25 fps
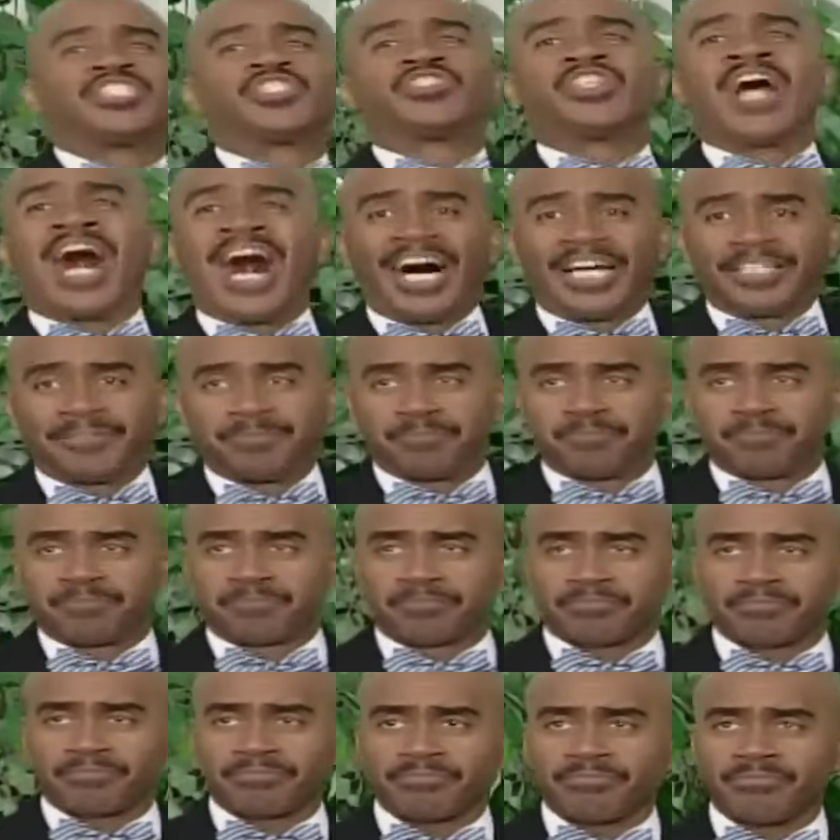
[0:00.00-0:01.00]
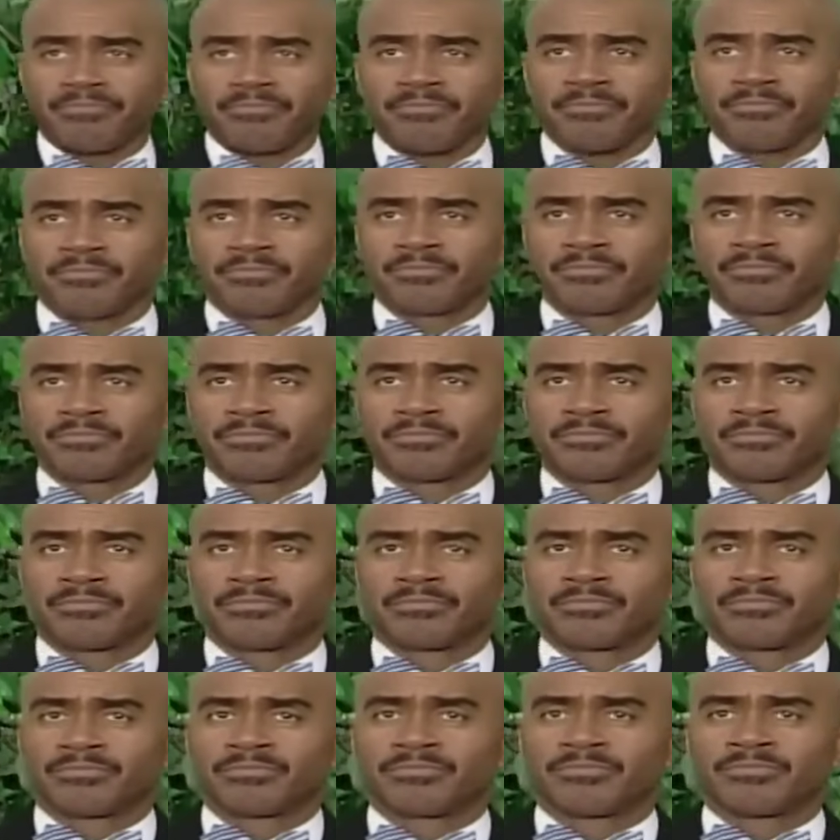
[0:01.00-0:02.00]
it's done. Mm-hmm.
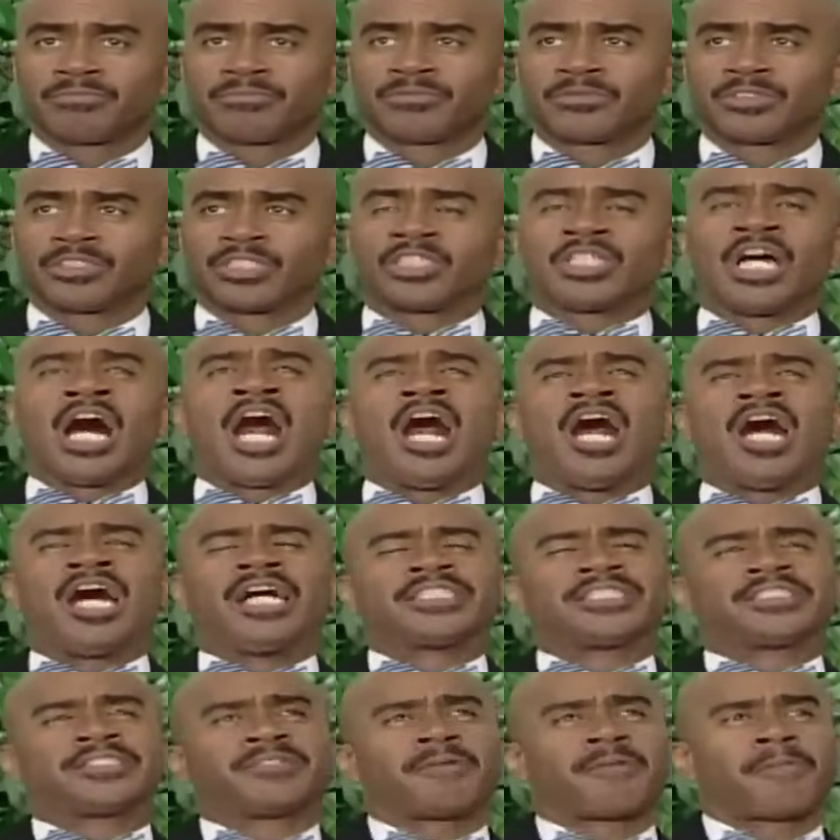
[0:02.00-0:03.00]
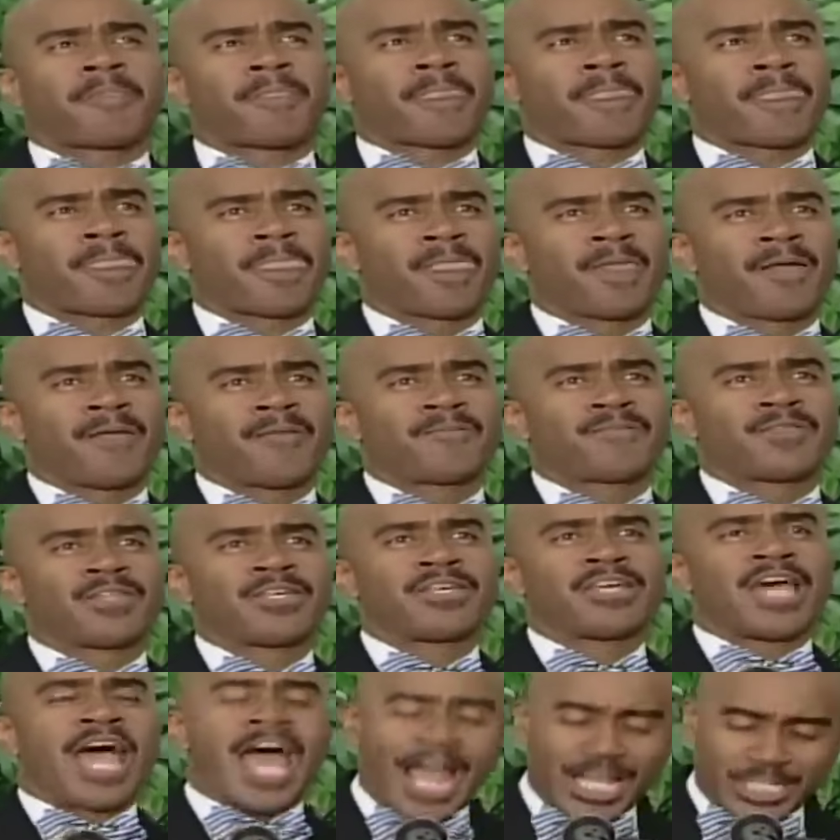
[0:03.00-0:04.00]
God
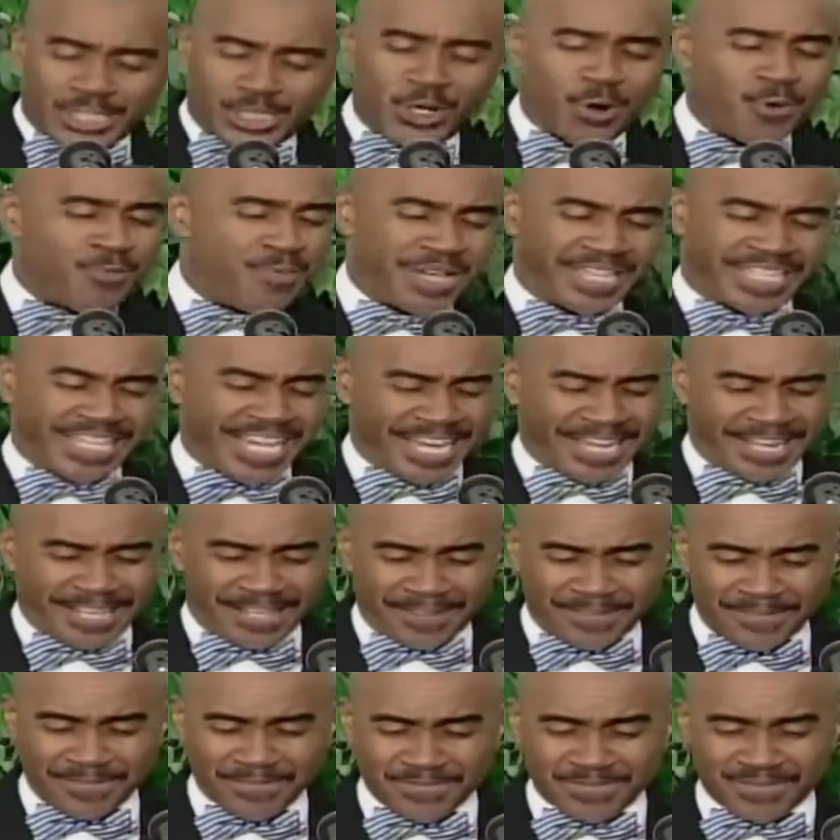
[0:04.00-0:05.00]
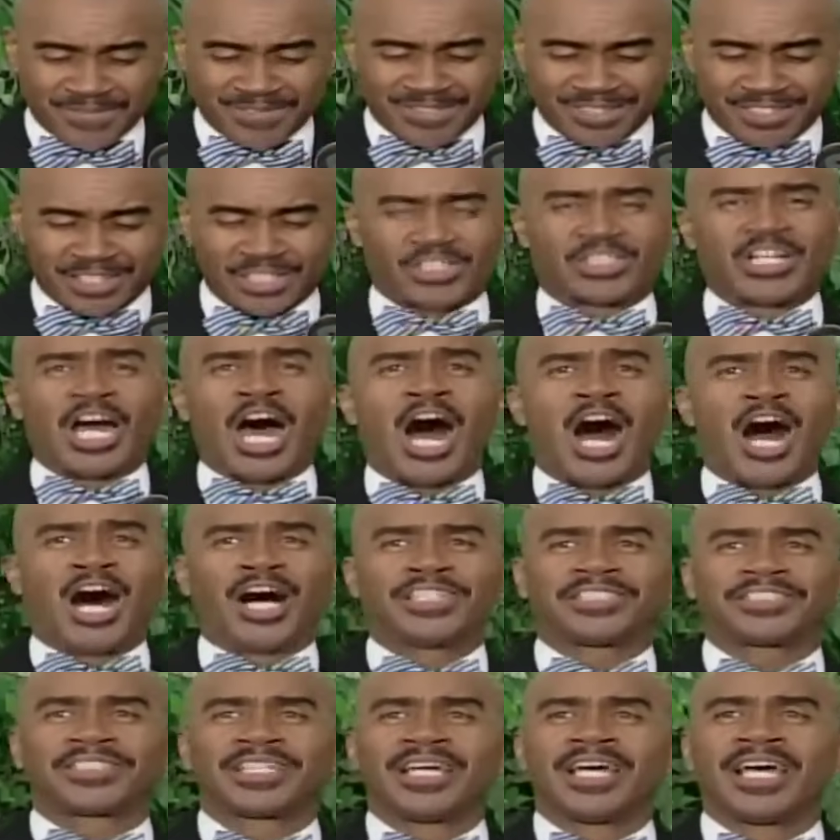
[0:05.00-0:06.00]
has no beginning. Right.
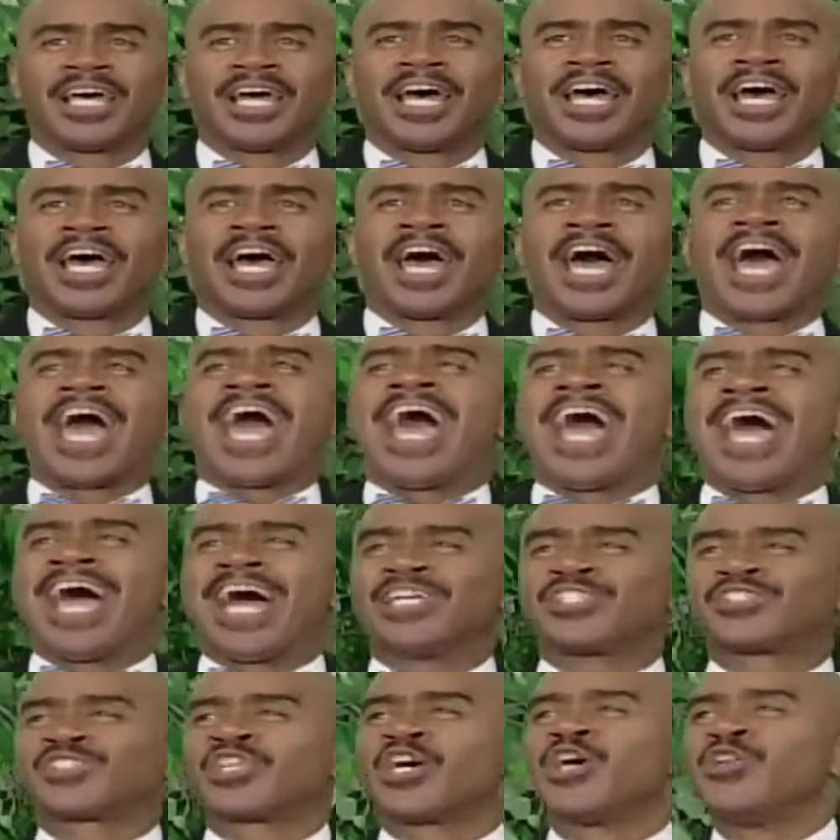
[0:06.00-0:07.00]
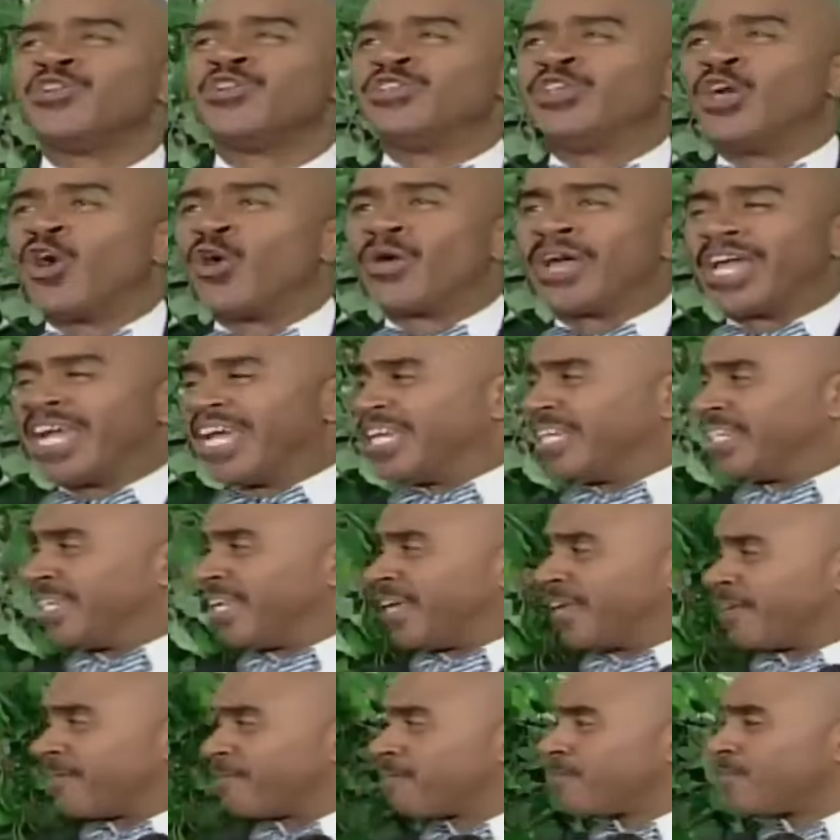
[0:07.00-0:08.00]
God has no
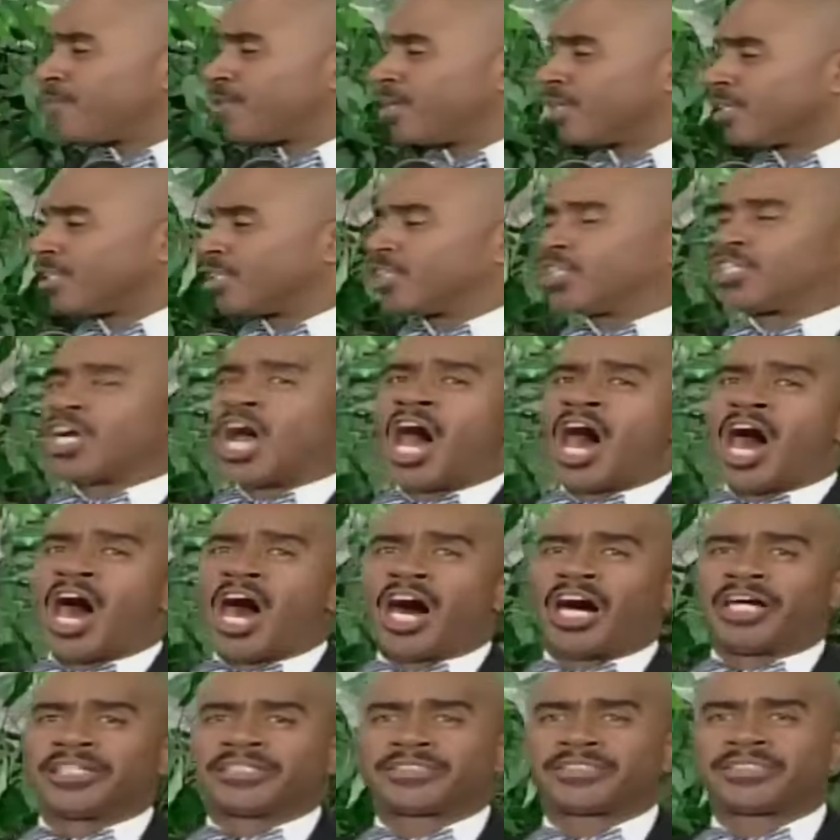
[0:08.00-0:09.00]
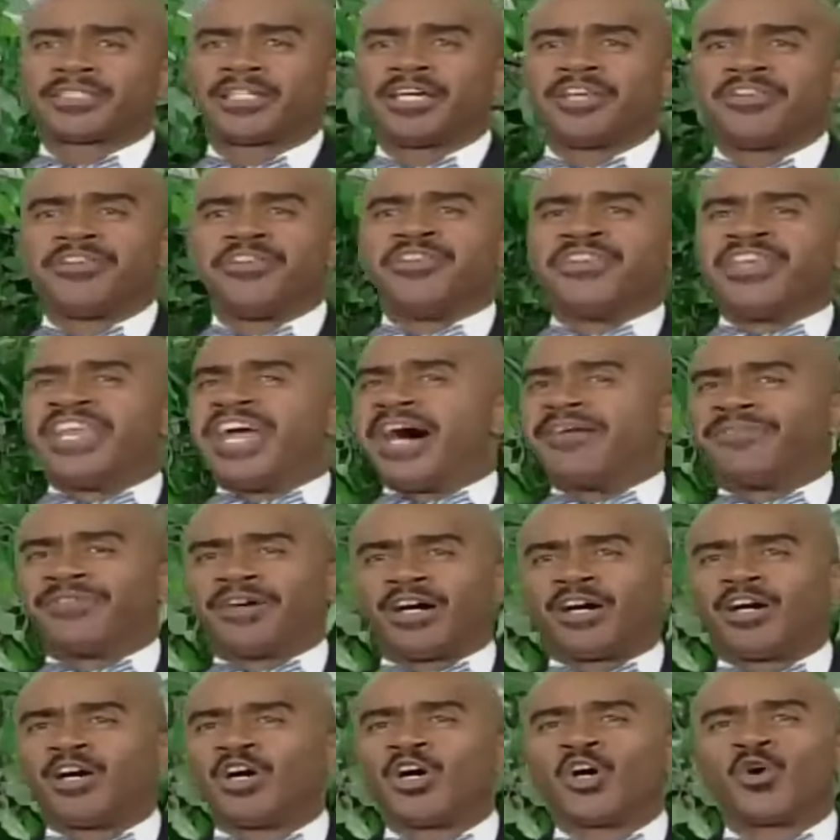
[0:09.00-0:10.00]
ending. no ending. God
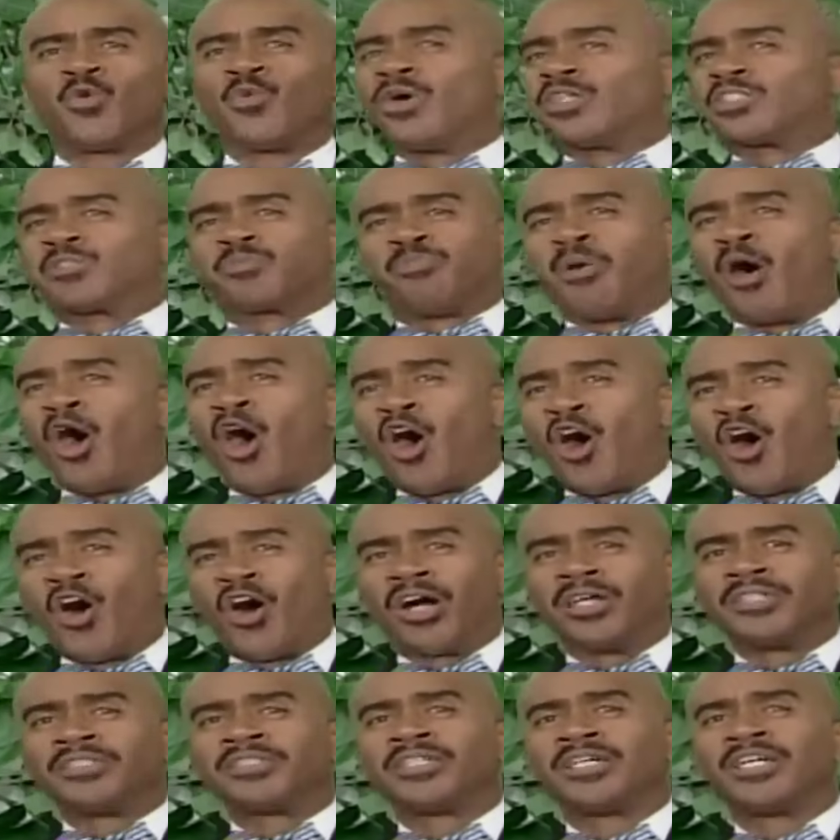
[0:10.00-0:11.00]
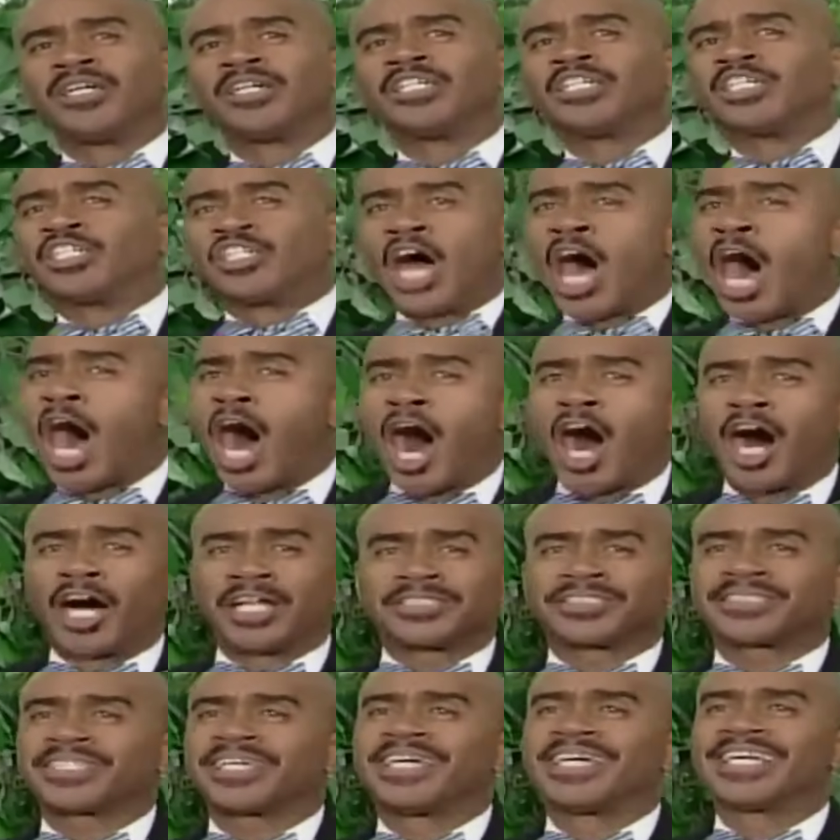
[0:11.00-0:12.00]
never was born.
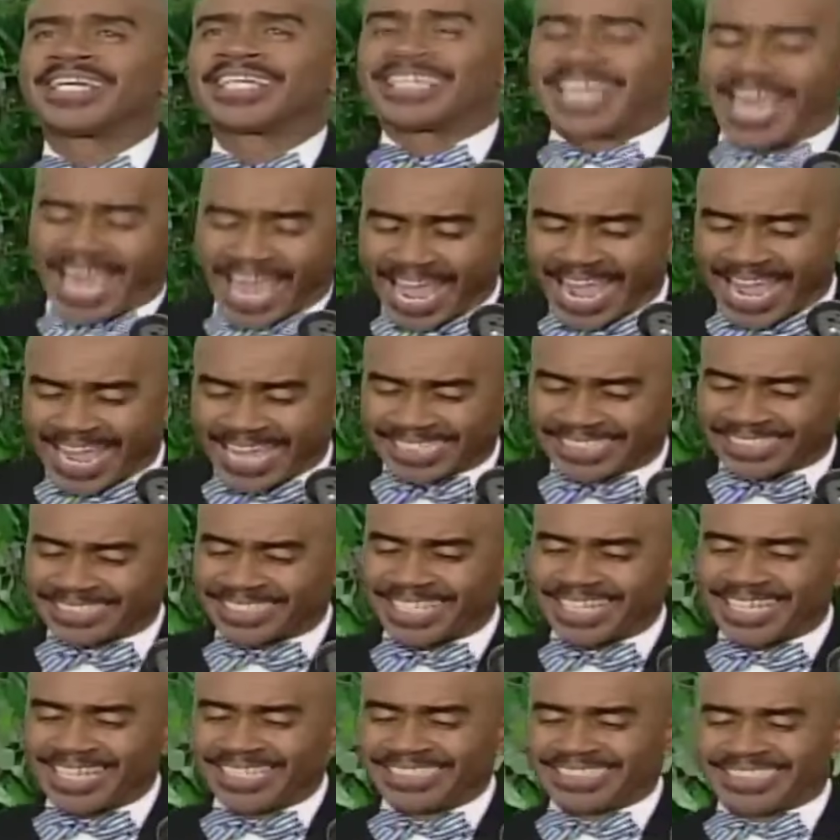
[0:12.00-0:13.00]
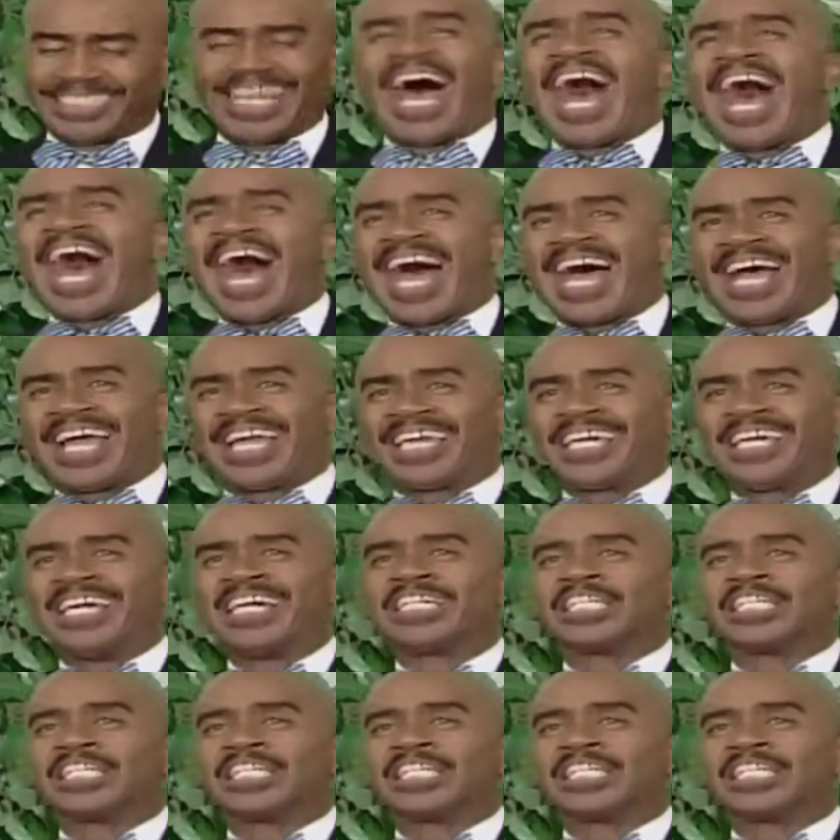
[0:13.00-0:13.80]
God can't die.